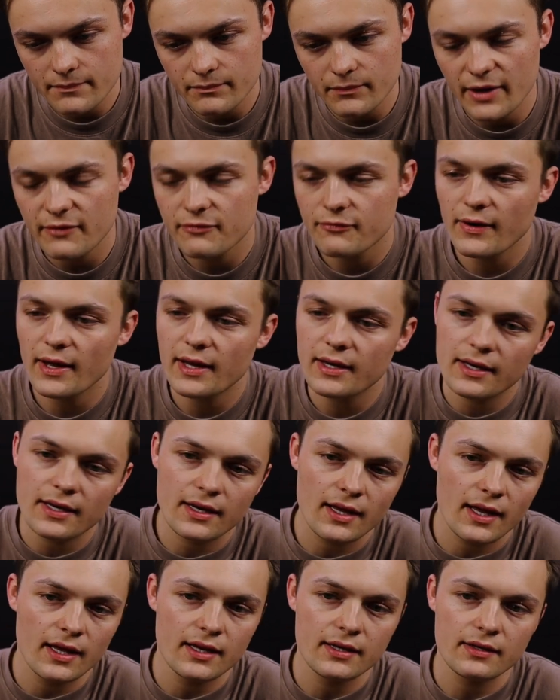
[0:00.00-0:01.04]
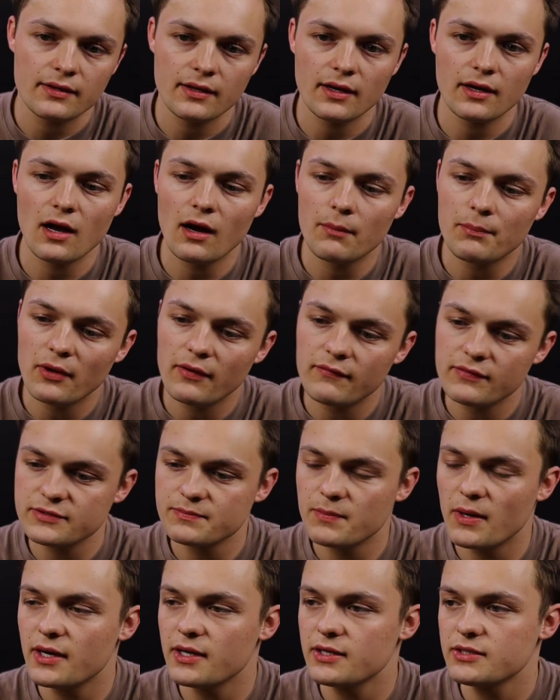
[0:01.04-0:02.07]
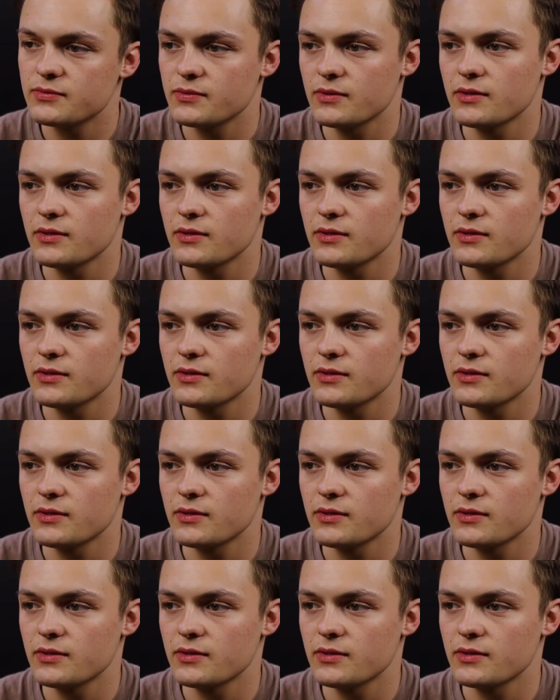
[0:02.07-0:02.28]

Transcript: my friend and a couple of his buddies